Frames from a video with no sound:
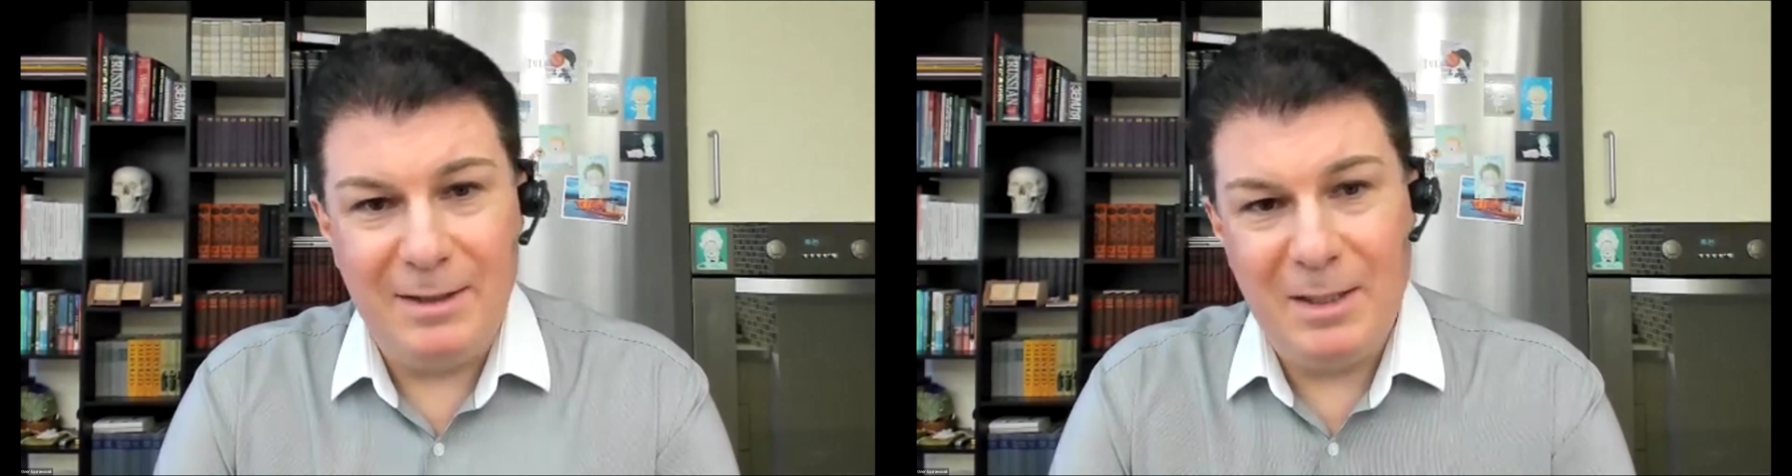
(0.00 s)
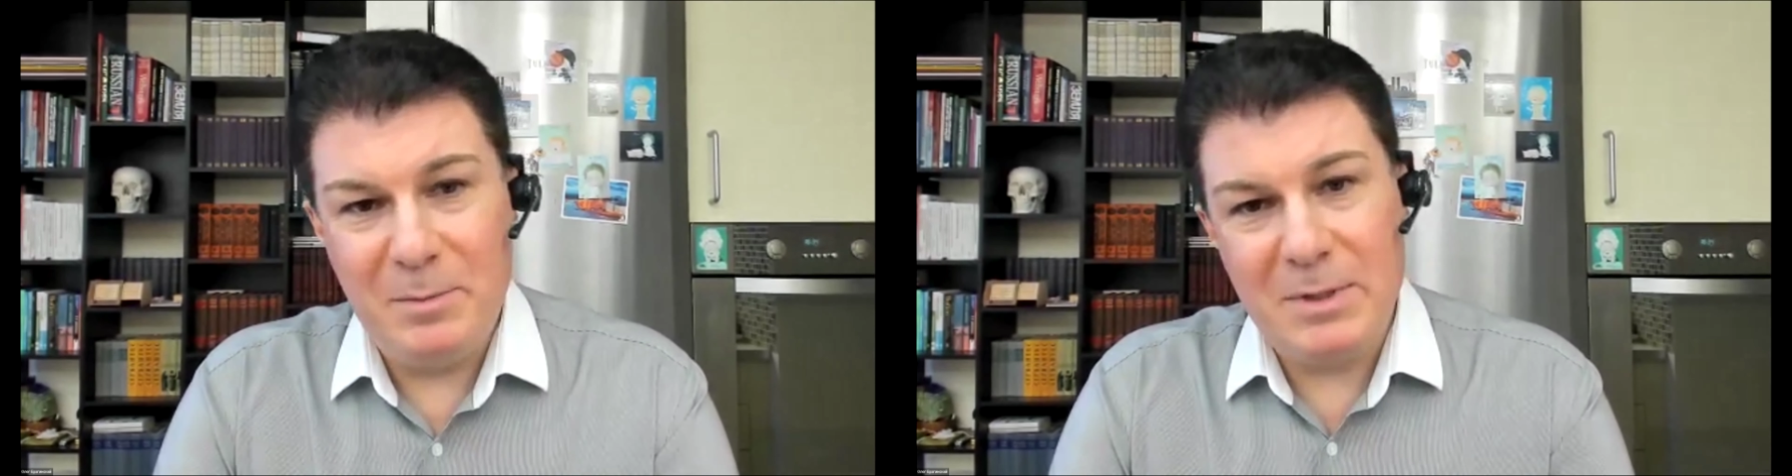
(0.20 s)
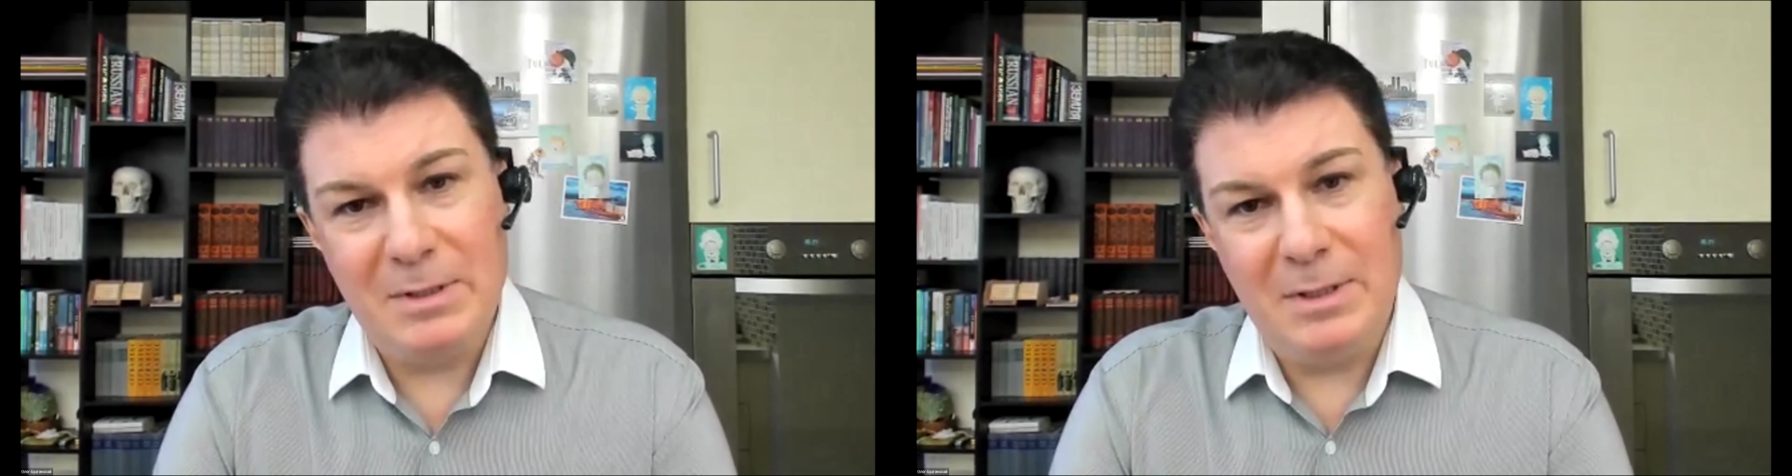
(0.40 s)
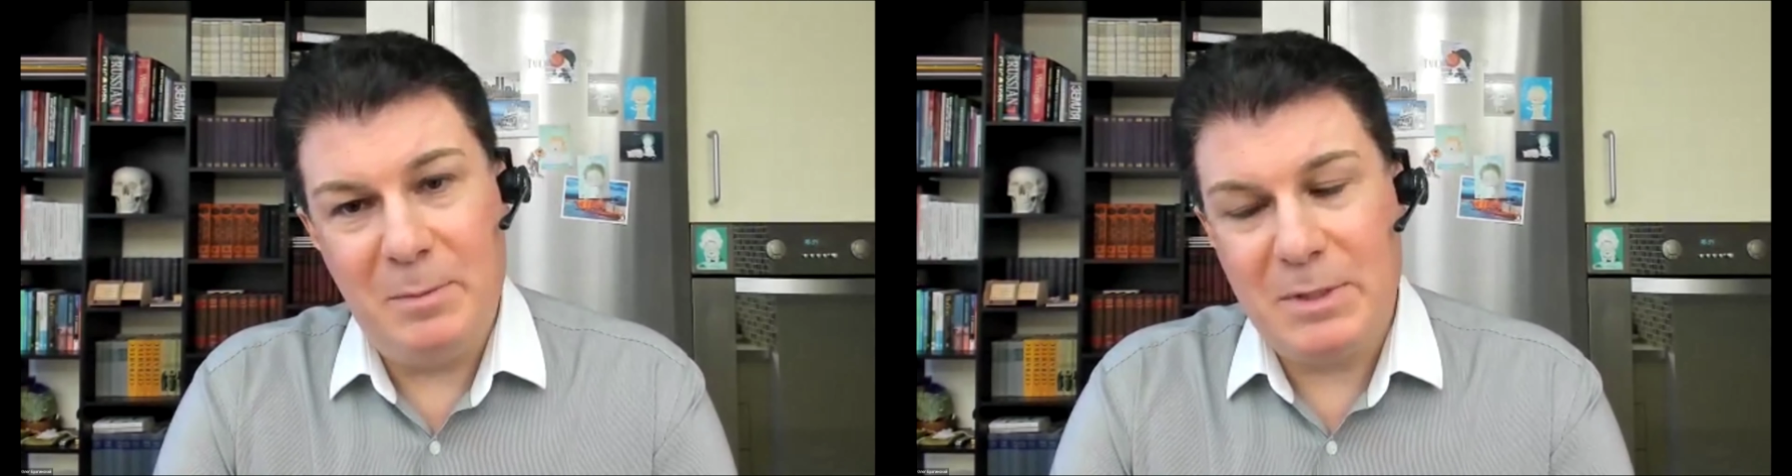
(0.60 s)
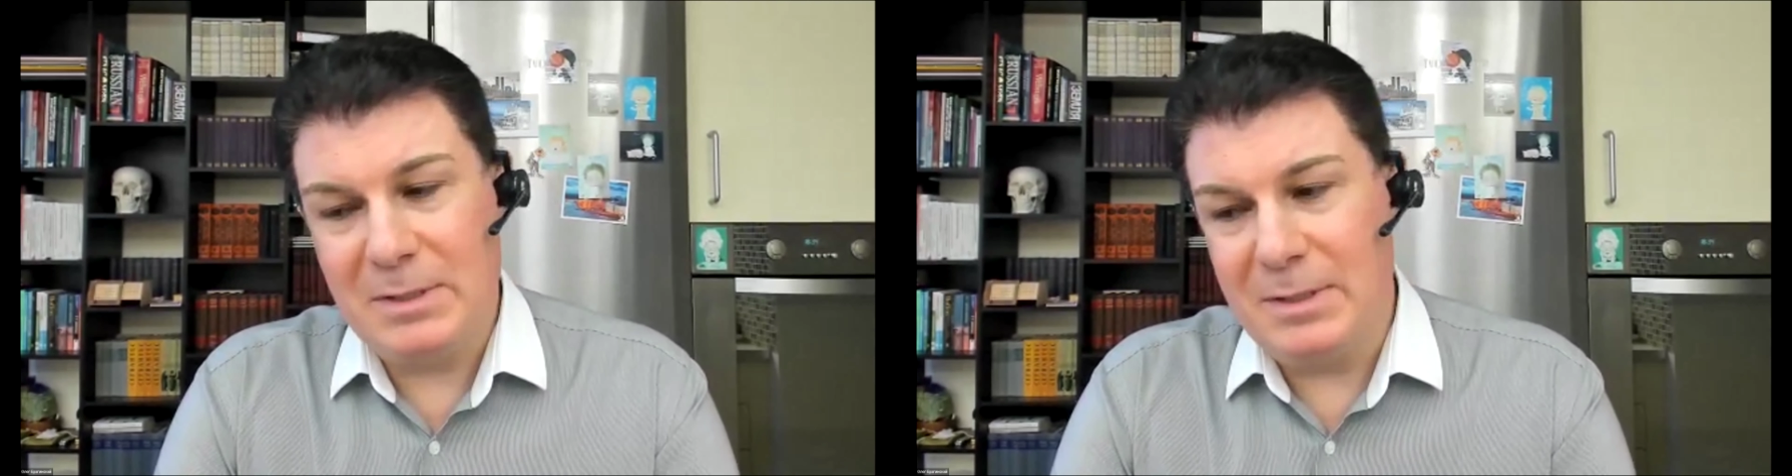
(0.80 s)

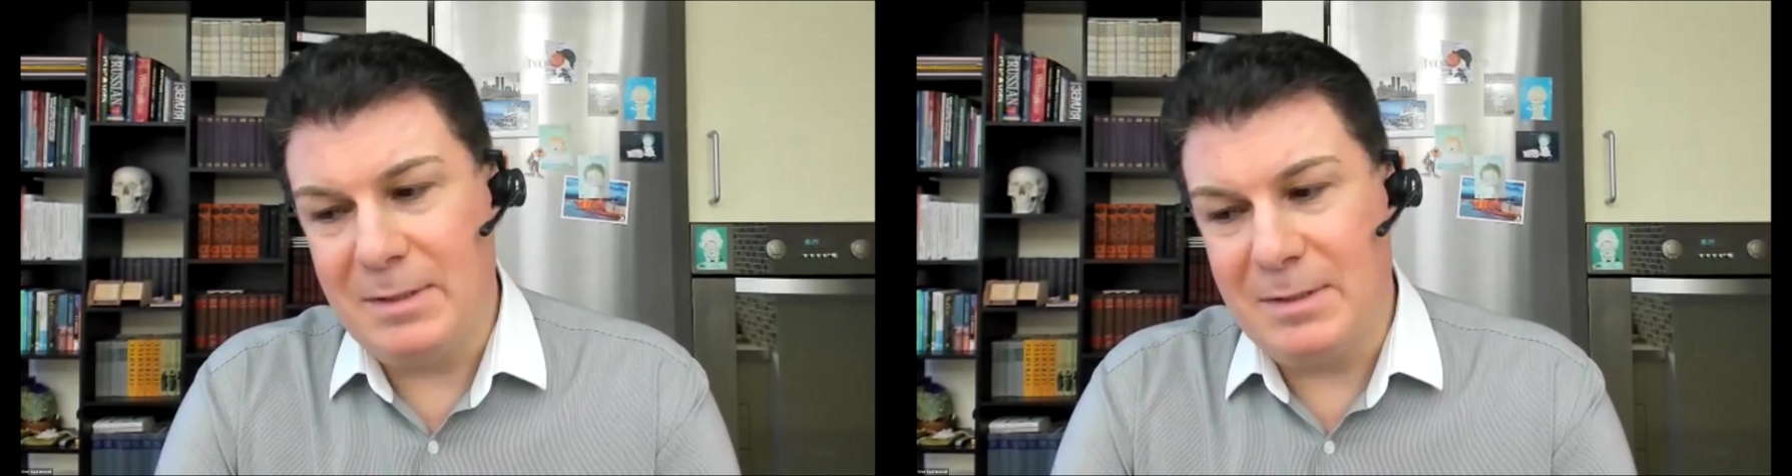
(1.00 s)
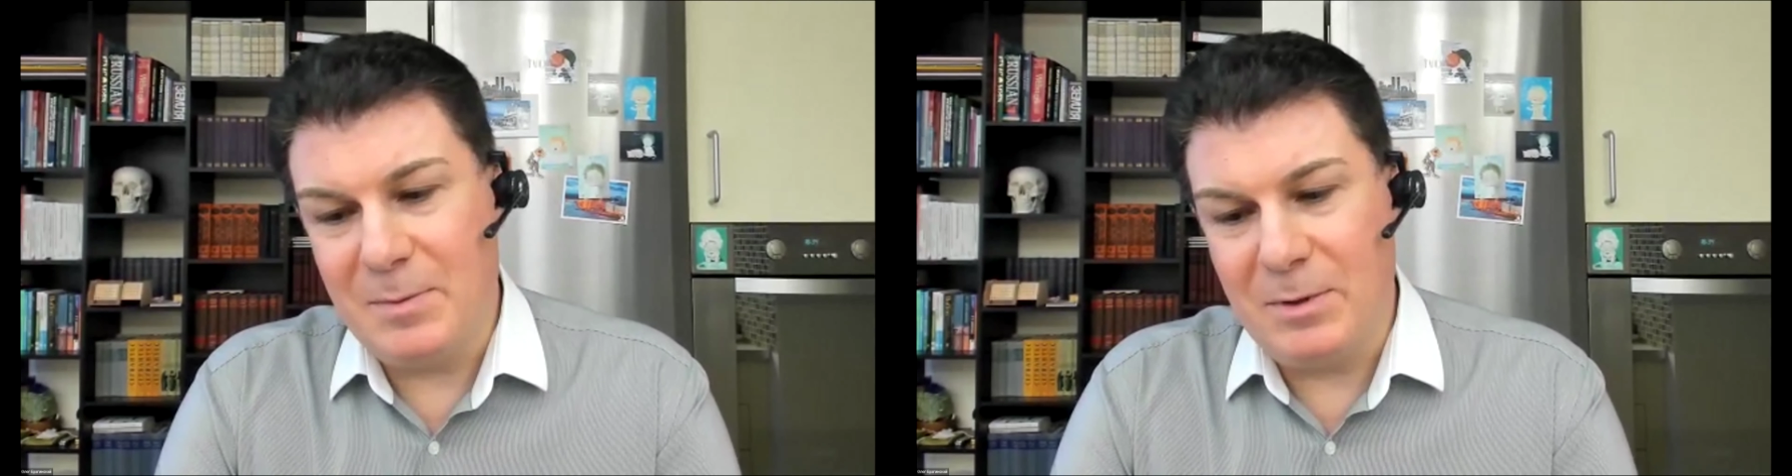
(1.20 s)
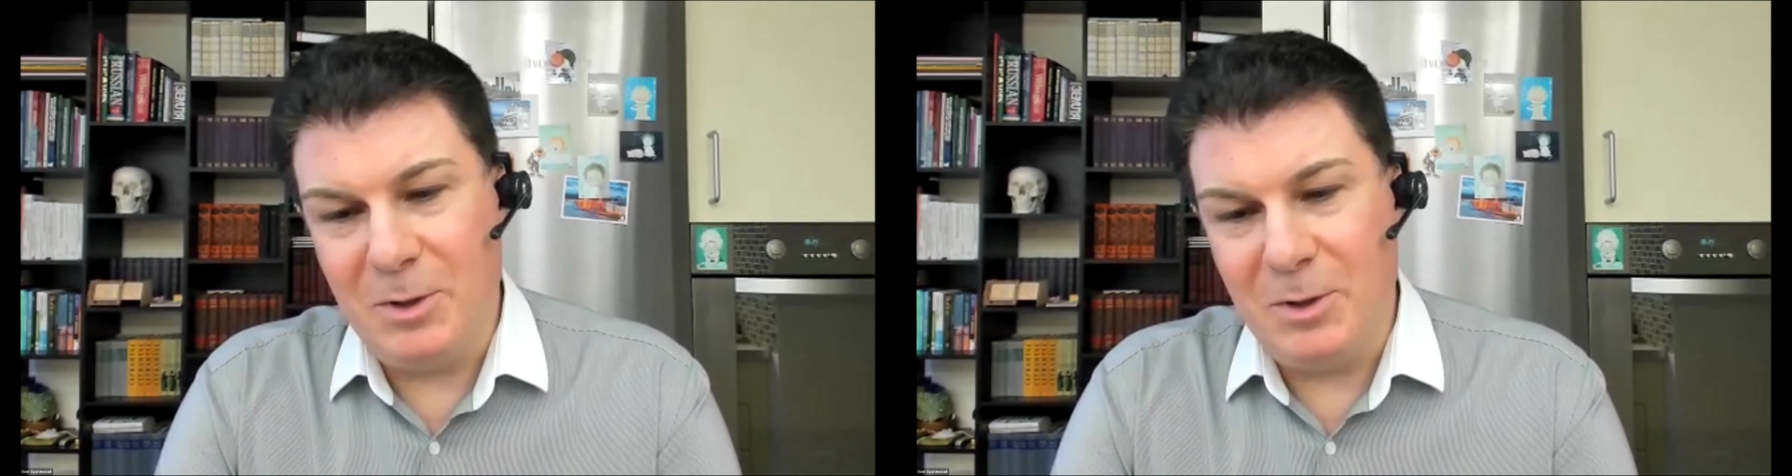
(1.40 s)
Lemmers, it is